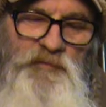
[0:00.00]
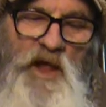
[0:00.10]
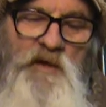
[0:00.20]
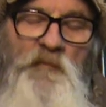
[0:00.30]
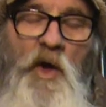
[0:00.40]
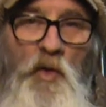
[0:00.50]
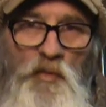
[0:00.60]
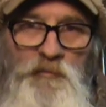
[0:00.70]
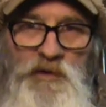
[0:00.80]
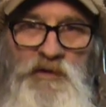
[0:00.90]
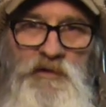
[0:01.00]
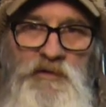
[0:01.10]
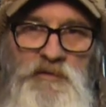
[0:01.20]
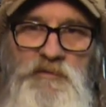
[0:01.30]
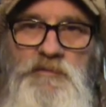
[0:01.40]
I'm hoping
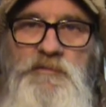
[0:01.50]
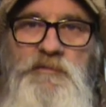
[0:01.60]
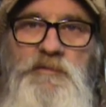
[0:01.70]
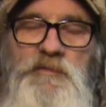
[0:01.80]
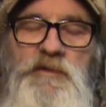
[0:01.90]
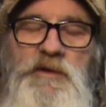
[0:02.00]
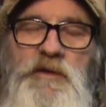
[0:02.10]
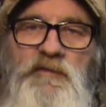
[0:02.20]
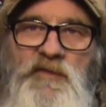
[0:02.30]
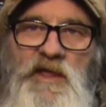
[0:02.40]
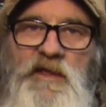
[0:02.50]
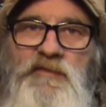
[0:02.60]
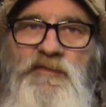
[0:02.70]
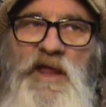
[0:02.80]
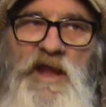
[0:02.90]
that
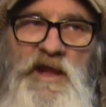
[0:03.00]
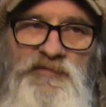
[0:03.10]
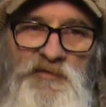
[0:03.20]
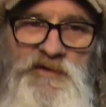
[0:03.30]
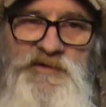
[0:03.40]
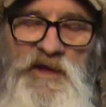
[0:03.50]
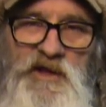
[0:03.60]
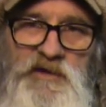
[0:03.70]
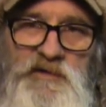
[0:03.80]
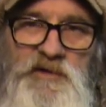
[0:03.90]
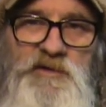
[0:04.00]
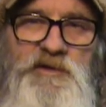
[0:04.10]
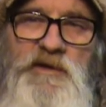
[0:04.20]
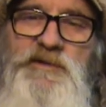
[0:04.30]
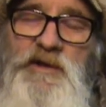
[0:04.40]
the anthracite
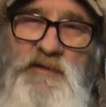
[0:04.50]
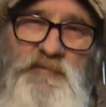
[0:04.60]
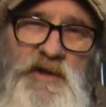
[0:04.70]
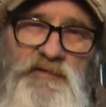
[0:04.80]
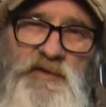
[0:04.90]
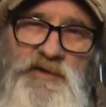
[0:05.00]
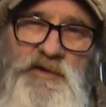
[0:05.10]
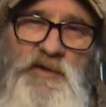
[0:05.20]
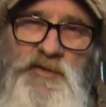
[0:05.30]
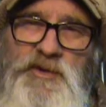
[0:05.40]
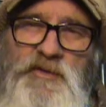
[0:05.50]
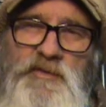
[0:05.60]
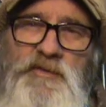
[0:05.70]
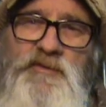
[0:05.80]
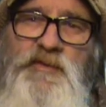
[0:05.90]
doesn't emit the
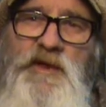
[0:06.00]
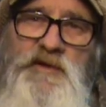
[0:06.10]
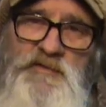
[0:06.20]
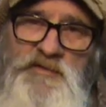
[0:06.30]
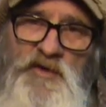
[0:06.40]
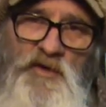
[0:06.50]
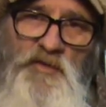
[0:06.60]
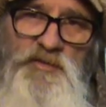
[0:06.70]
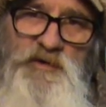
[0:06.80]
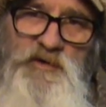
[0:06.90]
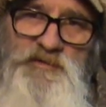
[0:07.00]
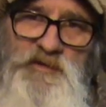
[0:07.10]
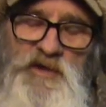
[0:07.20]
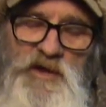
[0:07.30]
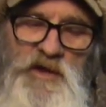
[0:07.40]
CO2 that coal does.
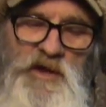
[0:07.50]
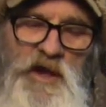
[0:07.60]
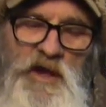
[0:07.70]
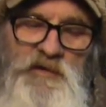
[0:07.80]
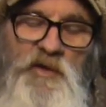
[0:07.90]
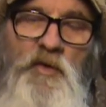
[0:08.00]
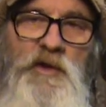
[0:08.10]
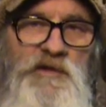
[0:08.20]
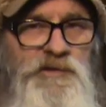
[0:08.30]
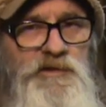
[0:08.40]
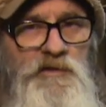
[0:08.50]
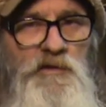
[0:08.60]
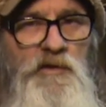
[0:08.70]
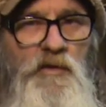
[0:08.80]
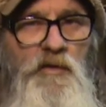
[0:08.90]
I know it's still a
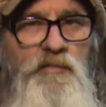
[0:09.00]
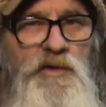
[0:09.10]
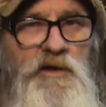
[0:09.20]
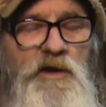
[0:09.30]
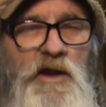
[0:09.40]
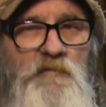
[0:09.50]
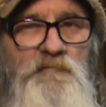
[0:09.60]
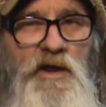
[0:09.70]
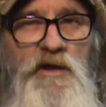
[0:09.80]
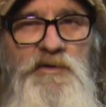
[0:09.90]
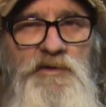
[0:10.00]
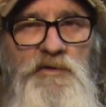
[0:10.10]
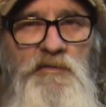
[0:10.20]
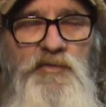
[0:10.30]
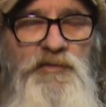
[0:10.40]
coal, but I'm not
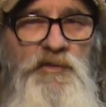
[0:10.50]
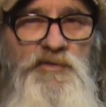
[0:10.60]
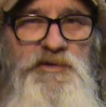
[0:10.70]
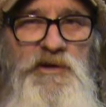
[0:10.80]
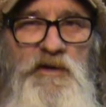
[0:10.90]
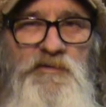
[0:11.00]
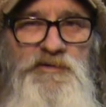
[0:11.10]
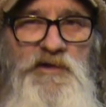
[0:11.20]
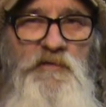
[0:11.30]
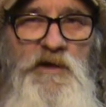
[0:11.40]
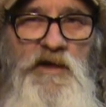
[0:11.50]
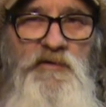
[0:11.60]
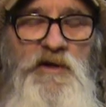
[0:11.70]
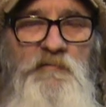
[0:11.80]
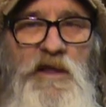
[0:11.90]
sure what those levels come out,
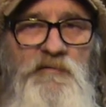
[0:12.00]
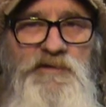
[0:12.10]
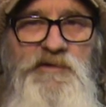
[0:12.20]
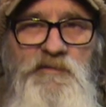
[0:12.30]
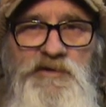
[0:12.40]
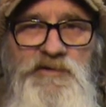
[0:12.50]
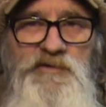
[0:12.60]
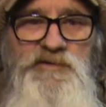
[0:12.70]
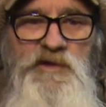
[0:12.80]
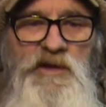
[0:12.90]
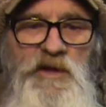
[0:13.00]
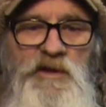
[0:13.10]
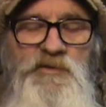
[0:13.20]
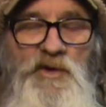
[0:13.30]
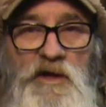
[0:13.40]
and I'm having some issues
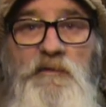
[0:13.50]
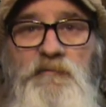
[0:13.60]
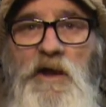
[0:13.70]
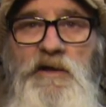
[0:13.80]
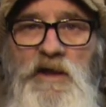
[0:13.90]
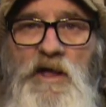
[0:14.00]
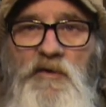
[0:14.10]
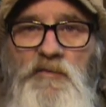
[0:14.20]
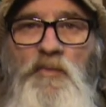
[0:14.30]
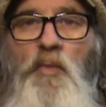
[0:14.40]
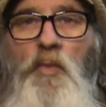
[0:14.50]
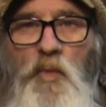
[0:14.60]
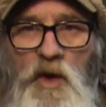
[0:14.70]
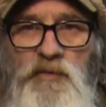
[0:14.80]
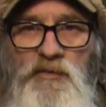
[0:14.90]
trying to find out
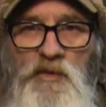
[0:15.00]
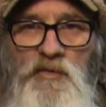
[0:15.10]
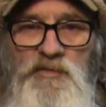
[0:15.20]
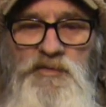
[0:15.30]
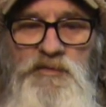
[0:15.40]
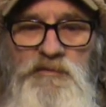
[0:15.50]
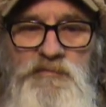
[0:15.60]
what those